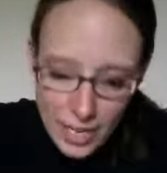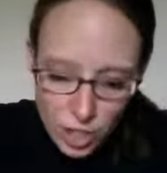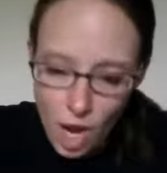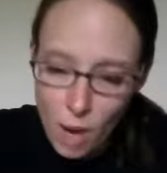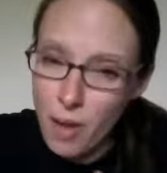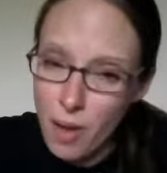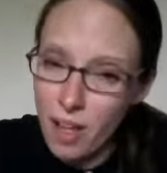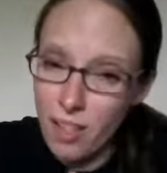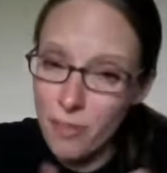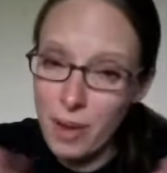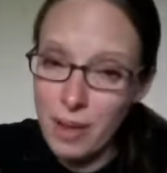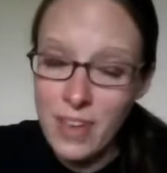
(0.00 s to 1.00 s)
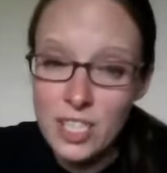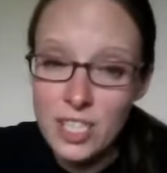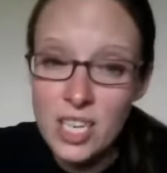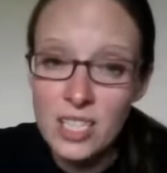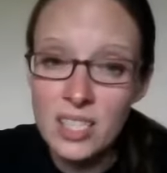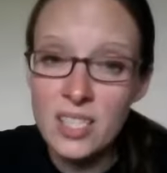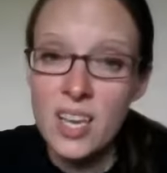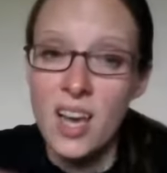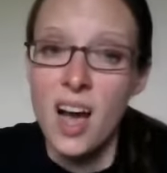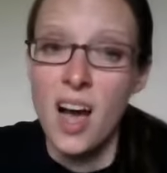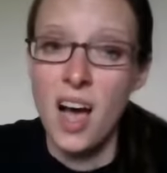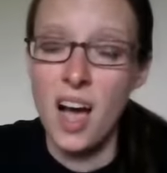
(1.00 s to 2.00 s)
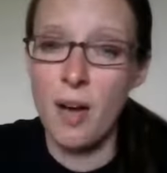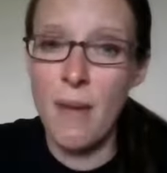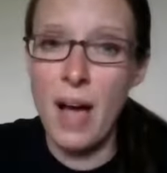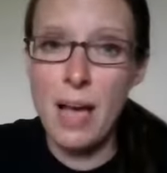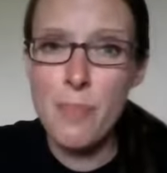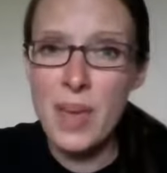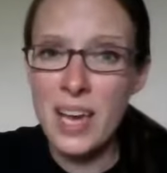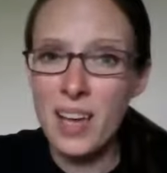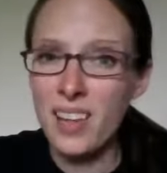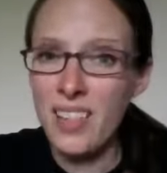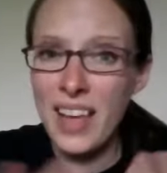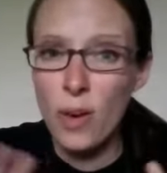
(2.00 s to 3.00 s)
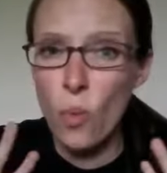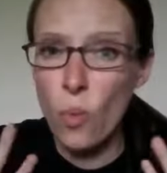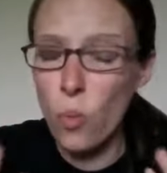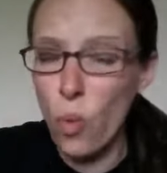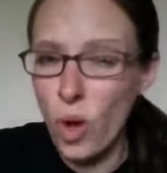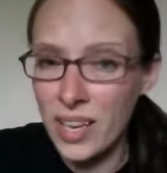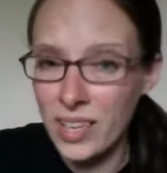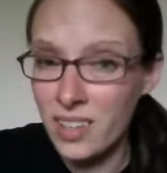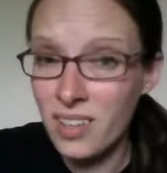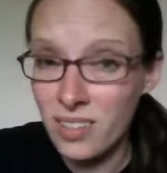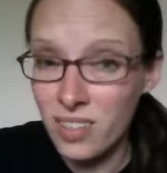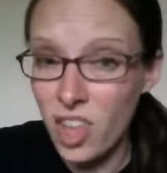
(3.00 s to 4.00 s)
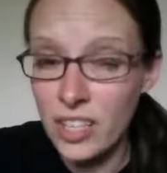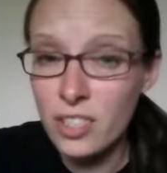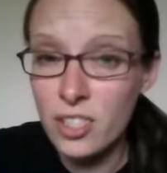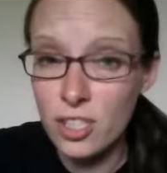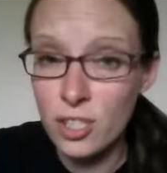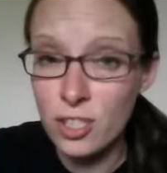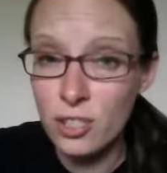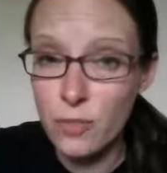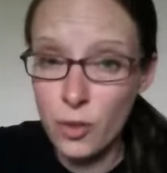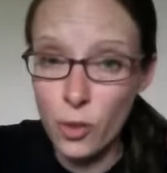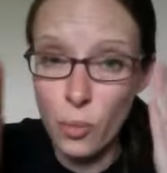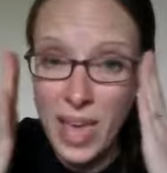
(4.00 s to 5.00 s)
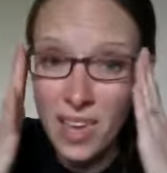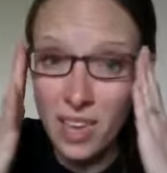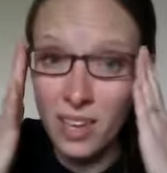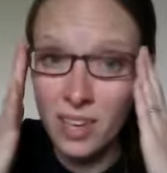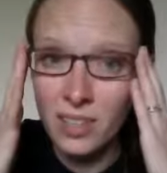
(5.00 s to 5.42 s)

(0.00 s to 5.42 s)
chop all of my veggies. I pick like one lunch for the week,